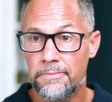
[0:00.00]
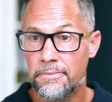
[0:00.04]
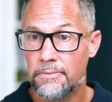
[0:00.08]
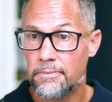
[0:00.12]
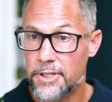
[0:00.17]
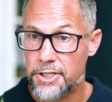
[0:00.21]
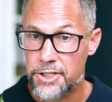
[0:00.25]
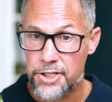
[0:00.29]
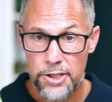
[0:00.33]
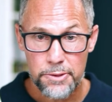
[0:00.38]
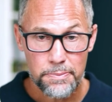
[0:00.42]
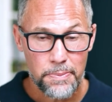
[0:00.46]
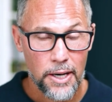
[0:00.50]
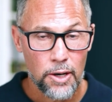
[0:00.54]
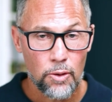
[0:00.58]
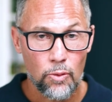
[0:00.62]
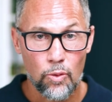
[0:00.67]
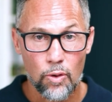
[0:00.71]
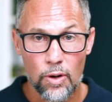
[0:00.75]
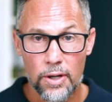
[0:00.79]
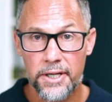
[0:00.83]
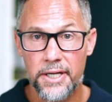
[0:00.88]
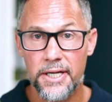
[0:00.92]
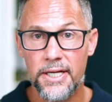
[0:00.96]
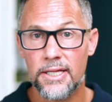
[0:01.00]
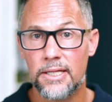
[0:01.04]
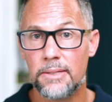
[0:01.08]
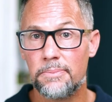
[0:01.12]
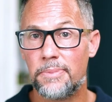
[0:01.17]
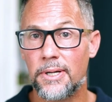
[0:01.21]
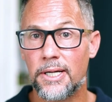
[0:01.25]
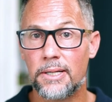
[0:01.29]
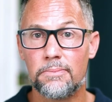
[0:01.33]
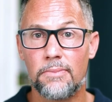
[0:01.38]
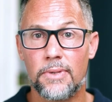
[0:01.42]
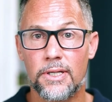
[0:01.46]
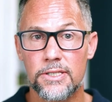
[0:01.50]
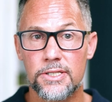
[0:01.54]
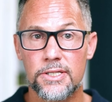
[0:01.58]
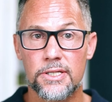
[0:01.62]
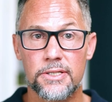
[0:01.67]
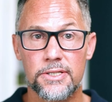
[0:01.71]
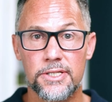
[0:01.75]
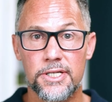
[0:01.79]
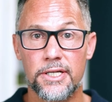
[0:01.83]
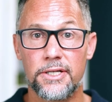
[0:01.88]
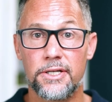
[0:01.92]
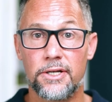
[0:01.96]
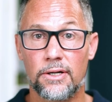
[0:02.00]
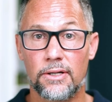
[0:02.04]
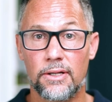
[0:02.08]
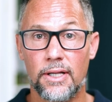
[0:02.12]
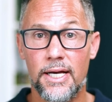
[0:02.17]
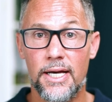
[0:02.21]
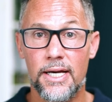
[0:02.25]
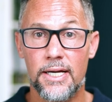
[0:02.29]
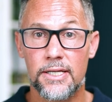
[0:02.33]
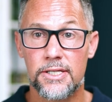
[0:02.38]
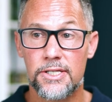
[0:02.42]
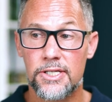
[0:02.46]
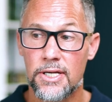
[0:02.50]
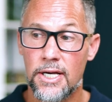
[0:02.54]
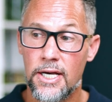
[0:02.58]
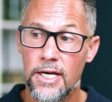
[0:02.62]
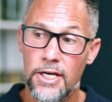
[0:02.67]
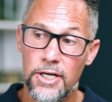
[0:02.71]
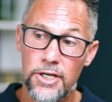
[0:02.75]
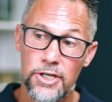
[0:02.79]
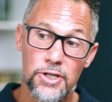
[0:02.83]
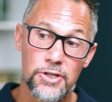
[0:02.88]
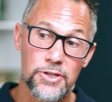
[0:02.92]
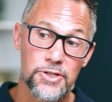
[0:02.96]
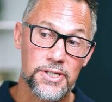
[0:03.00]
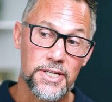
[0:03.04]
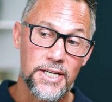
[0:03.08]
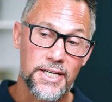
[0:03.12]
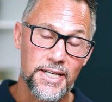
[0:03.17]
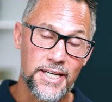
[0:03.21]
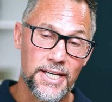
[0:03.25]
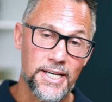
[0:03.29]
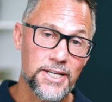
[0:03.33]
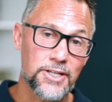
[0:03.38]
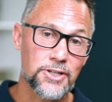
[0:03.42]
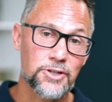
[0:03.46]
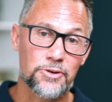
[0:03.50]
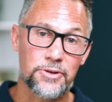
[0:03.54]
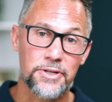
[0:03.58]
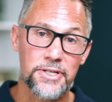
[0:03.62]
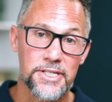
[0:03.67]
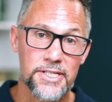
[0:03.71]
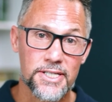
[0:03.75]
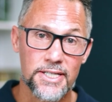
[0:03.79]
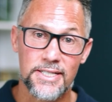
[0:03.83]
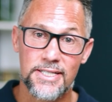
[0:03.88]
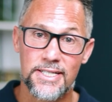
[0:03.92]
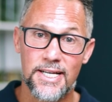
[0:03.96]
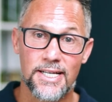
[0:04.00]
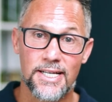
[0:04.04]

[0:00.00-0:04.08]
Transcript: But just by working the big muscles in your legs, you'll see an increase in